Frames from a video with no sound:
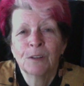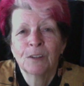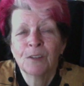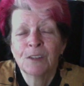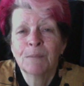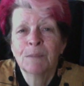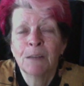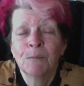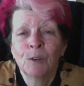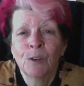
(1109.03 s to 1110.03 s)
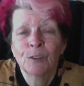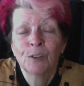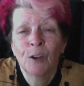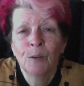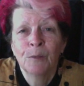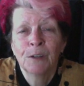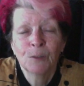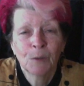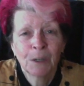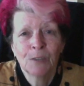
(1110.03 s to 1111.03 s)
so September and October in
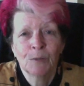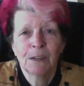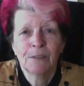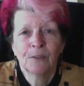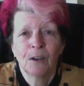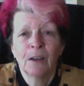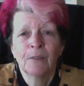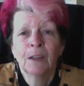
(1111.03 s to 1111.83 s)
2025,